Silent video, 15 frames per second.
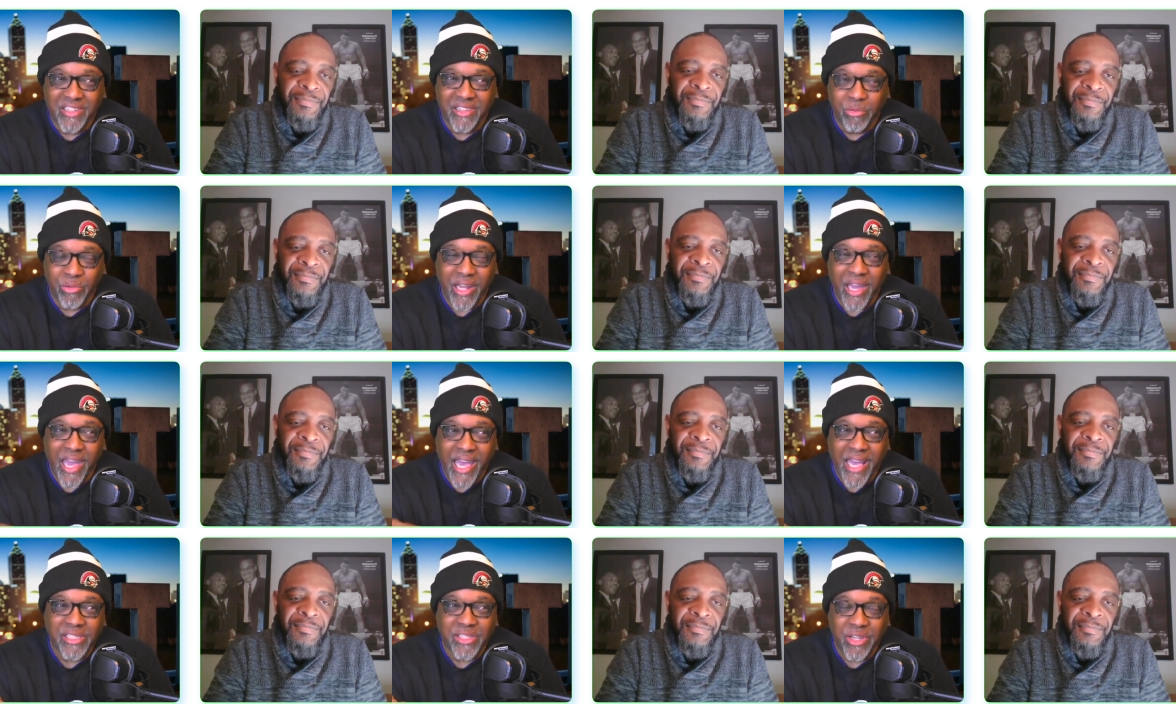Speaker 1: when I
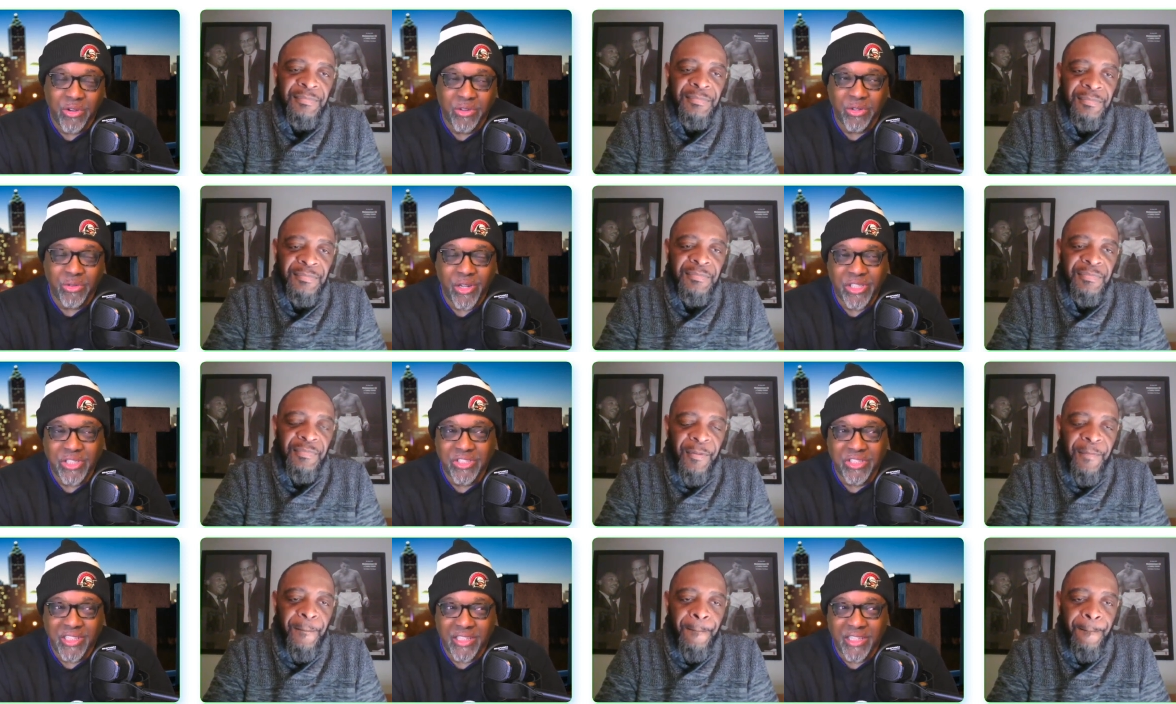ask her the
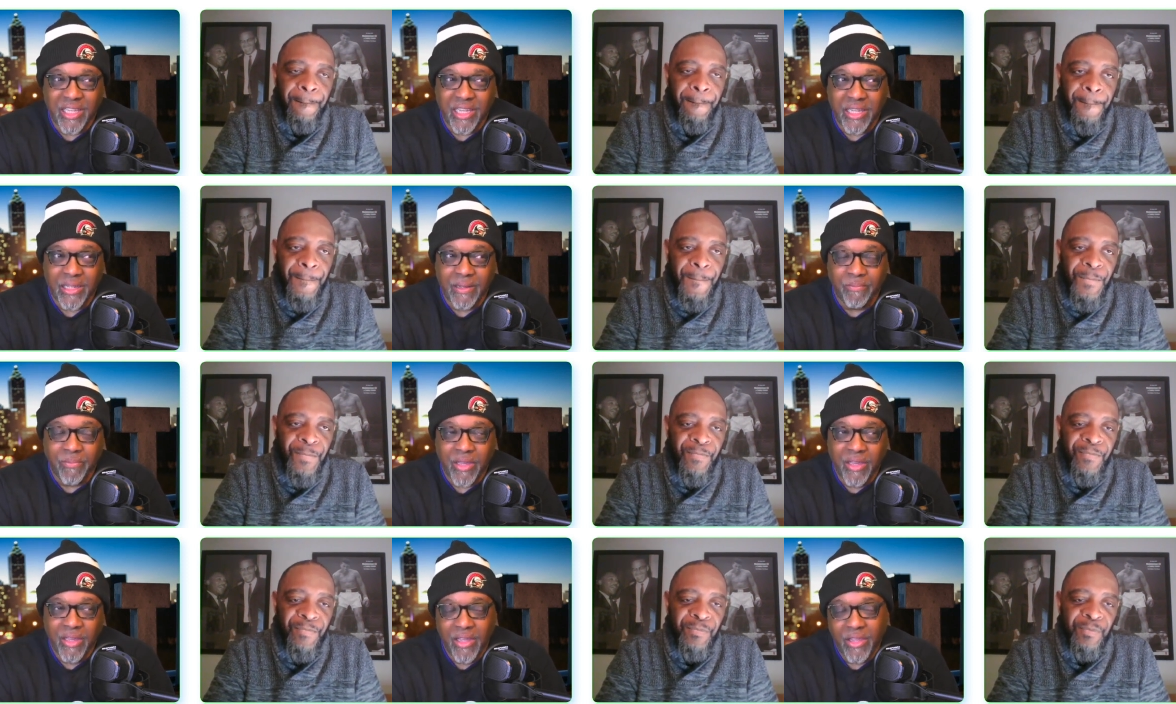question again,
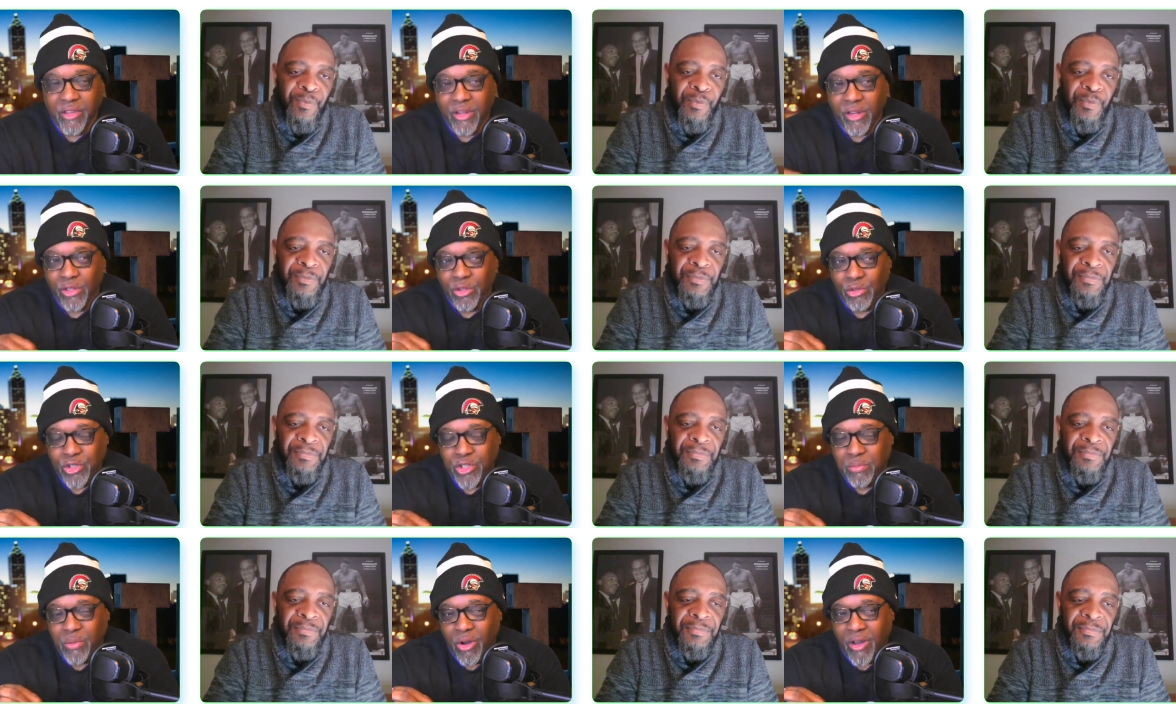there are little
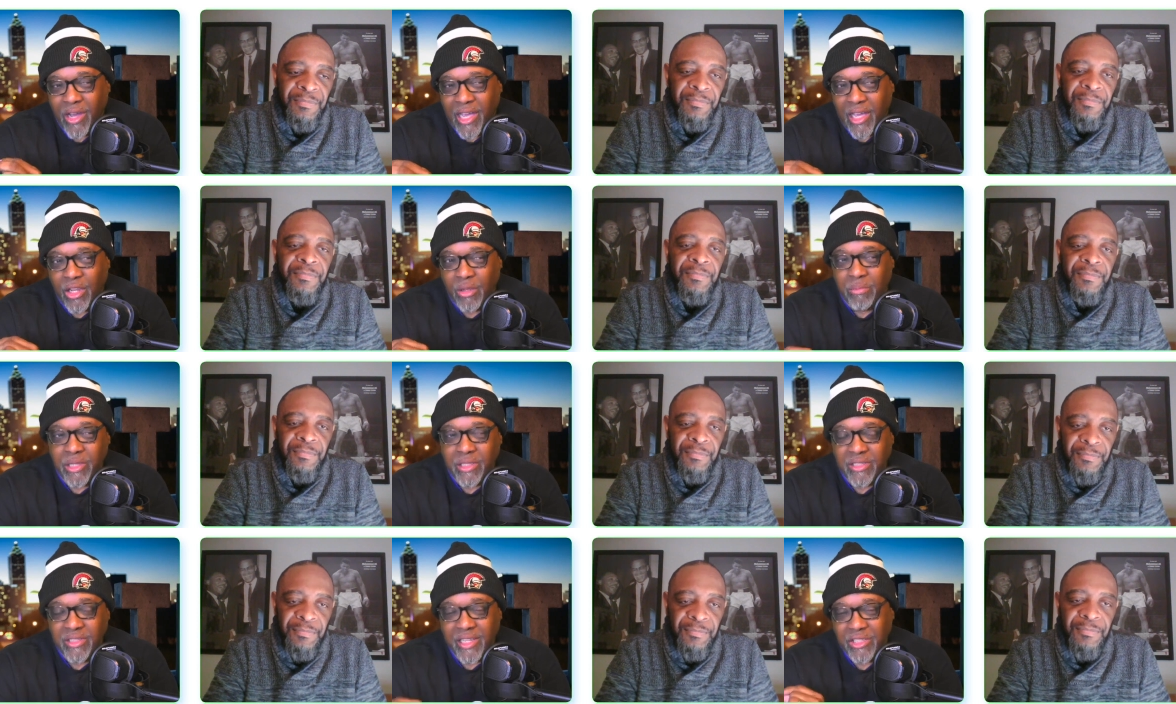small
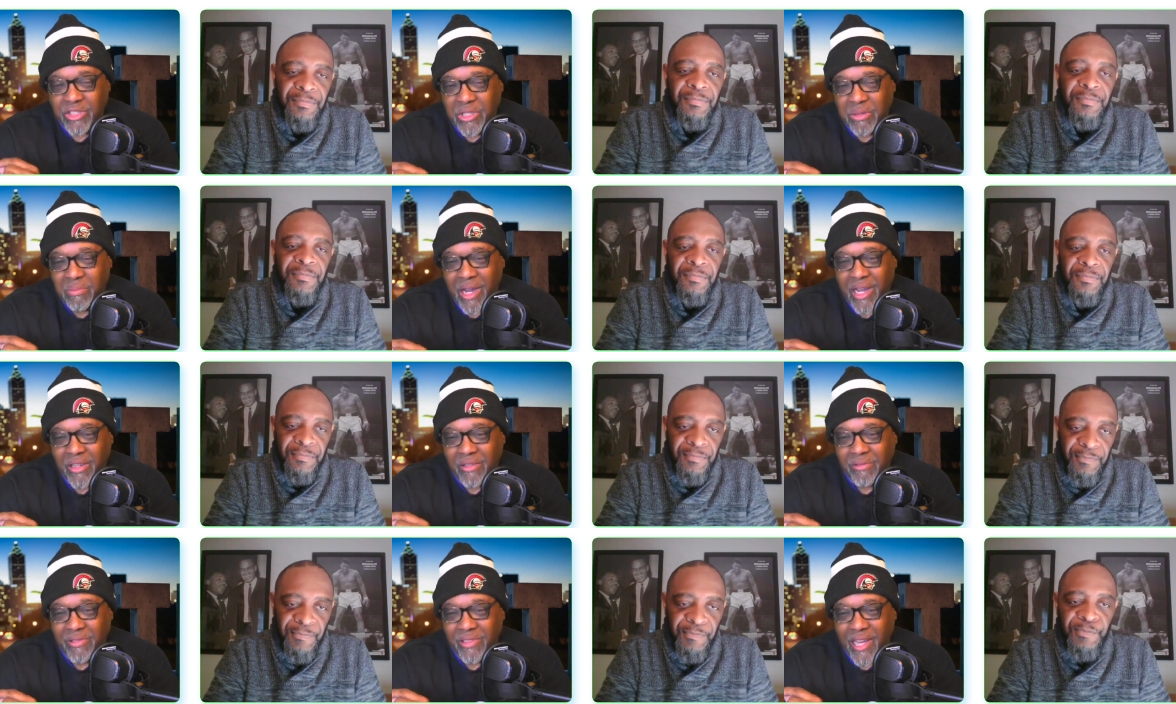elements that she might
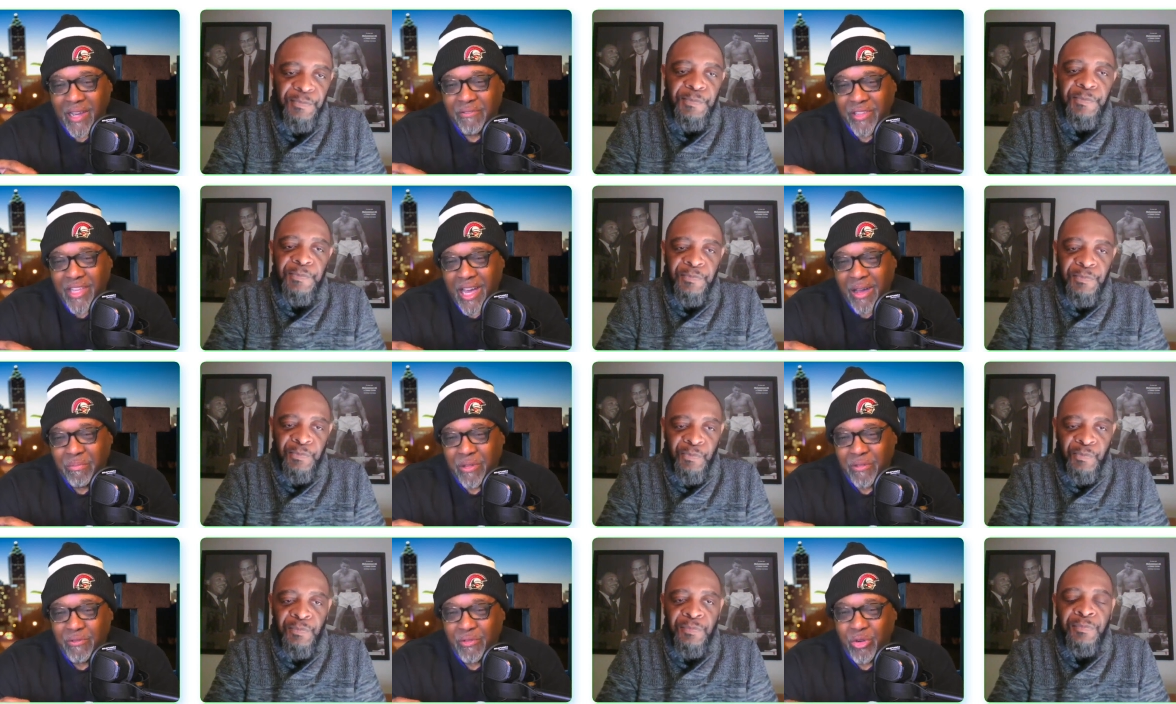have left out
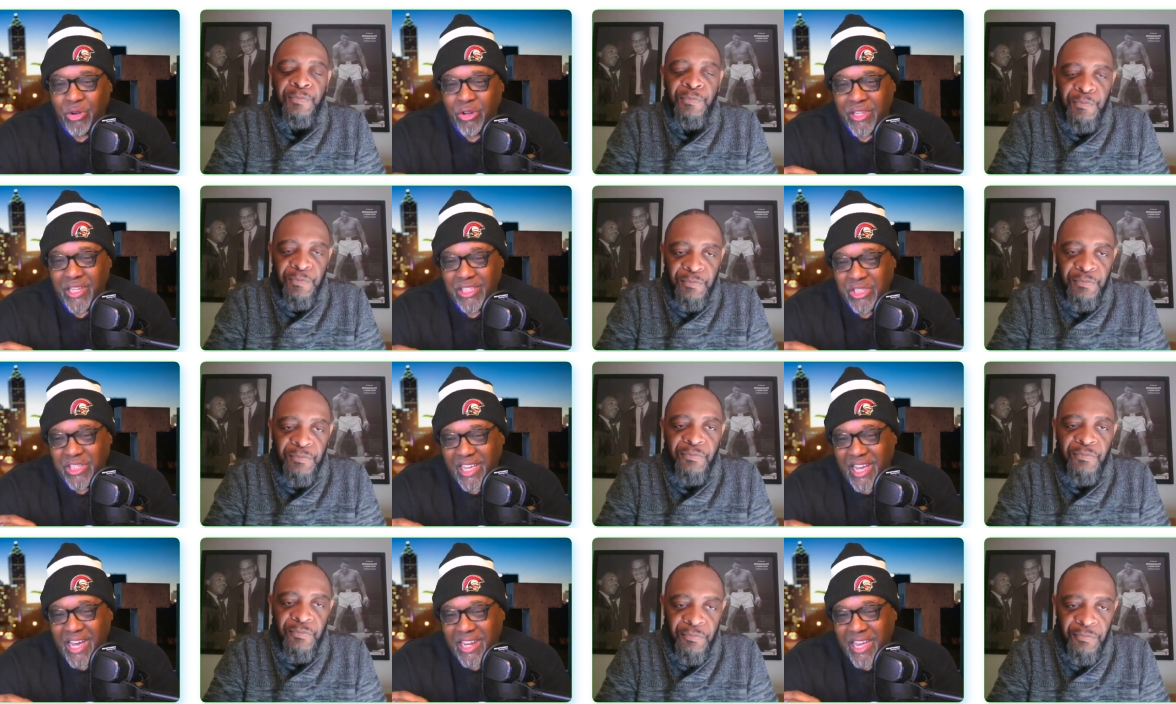before that she
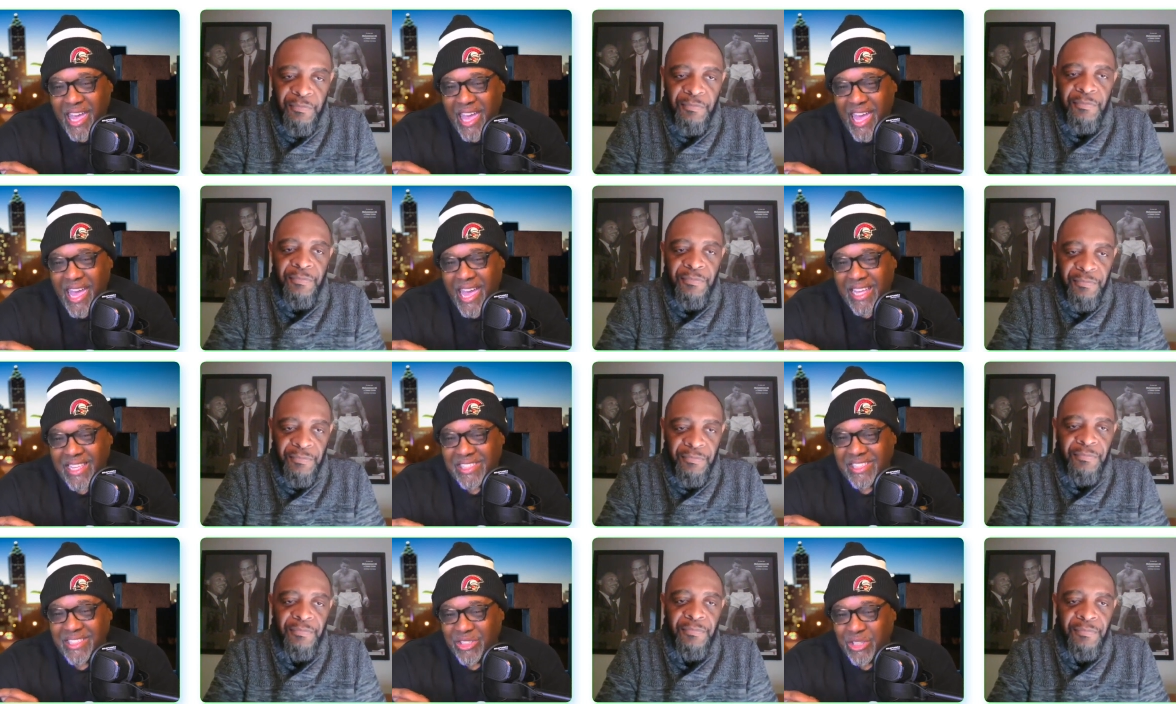kind of
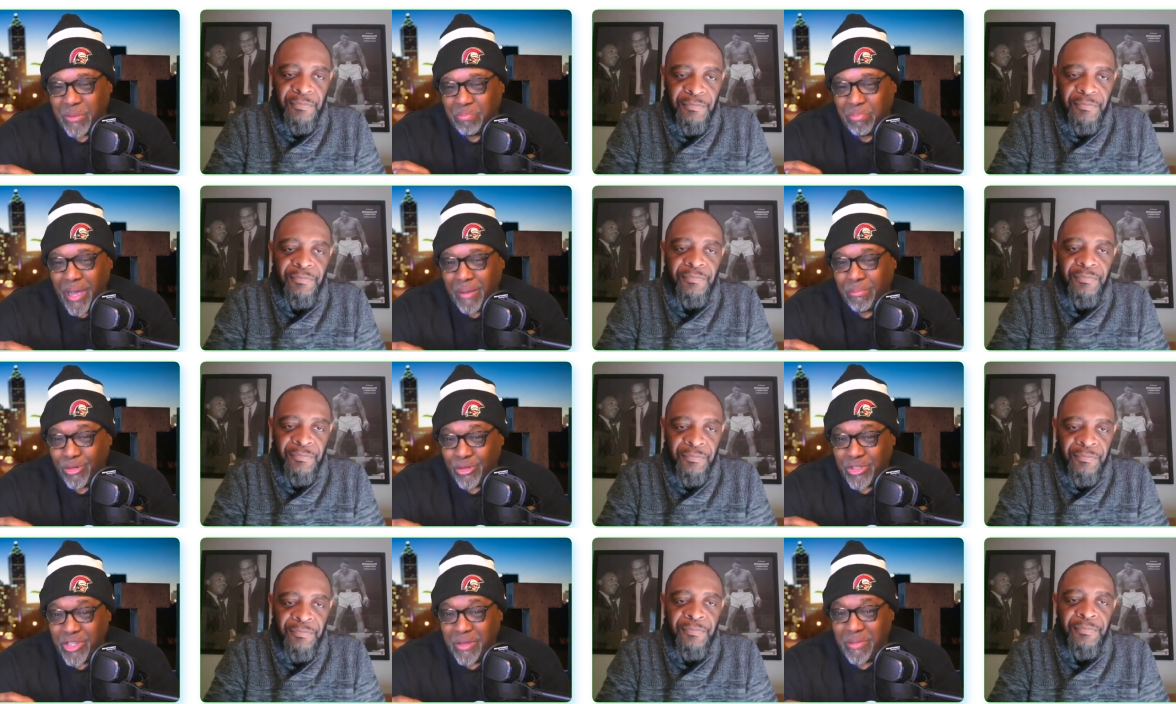adds and she peppers
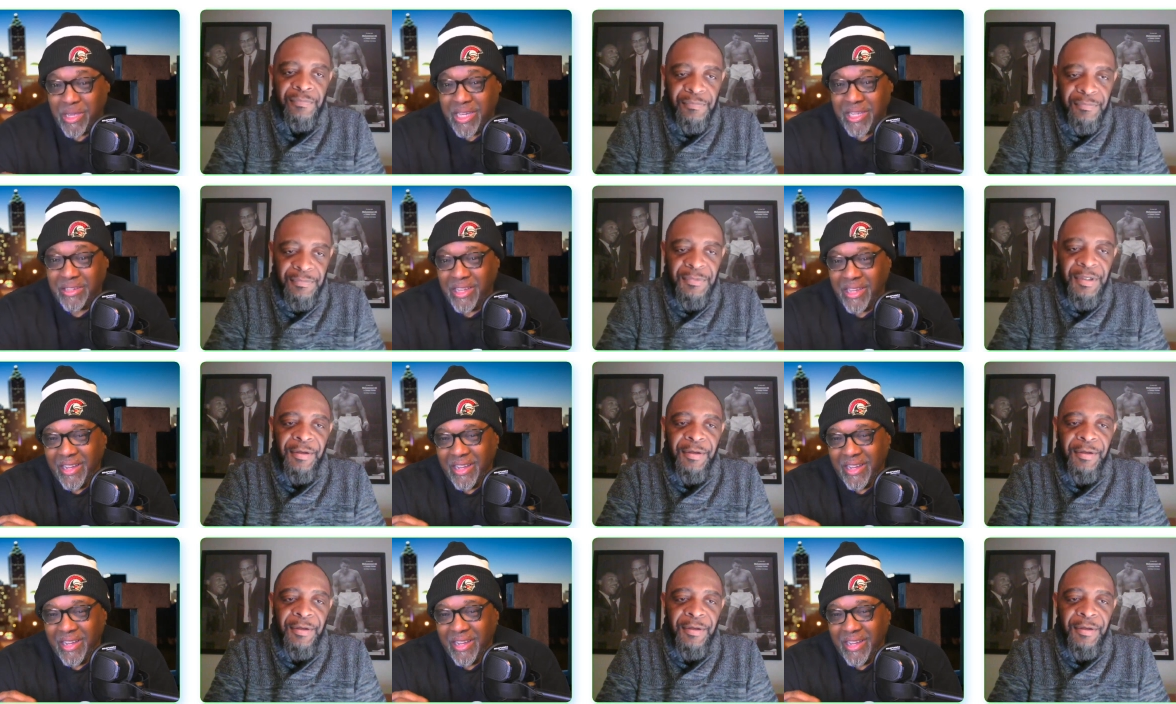them in.